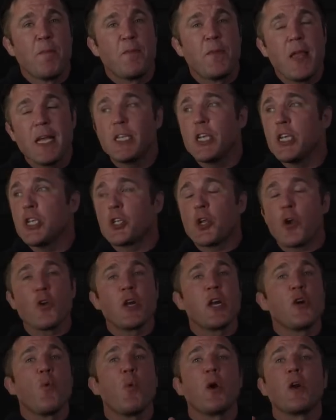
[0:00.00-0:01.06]
This has turned
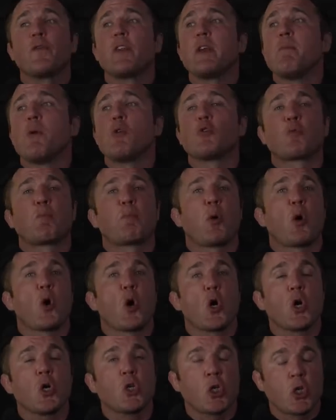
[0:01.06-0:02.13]
into one of the most
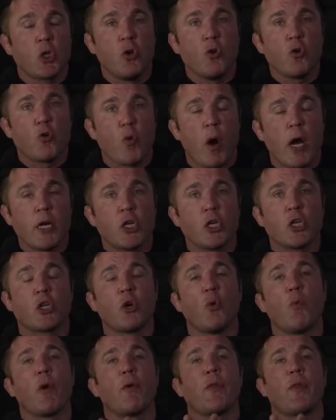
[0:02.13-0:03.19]
personal grudges
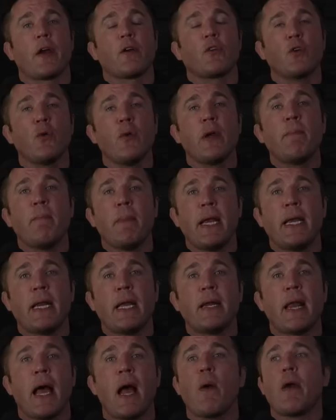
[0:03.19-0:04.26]
to where they're doing
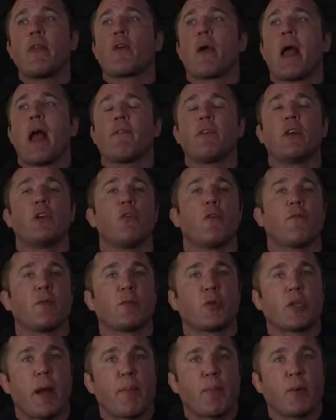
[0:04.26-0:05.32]
media now and they're having to do it from
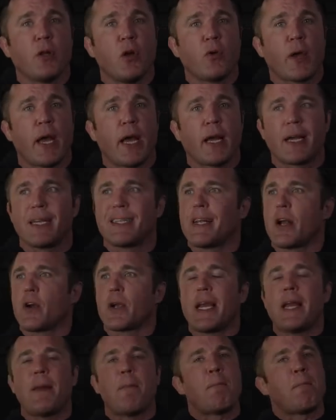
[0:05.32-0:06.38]
separate locations because they're
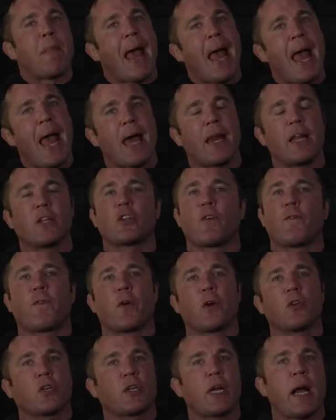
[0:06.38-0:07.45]
getting mad. It's the
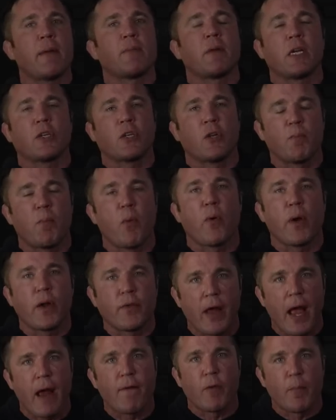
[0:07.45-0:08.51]
first time Dustin
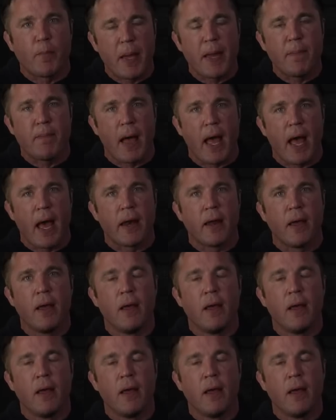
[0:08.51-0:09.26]
has ever been mad.